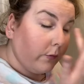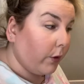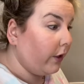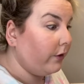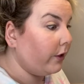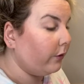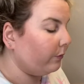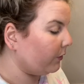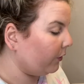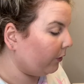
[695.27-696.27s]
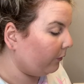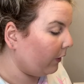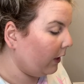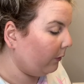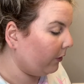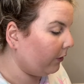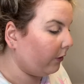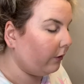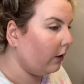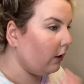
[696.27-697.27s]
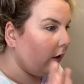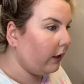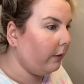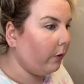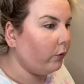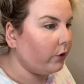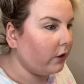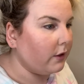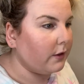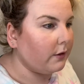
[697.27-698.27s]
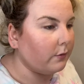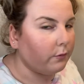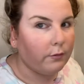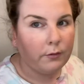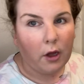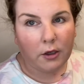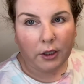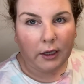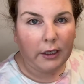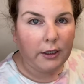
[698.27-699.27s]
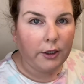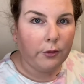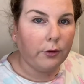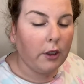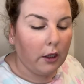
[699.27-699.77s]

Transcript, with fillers: what do you do? So you're fighting with your emotions. Logically, you,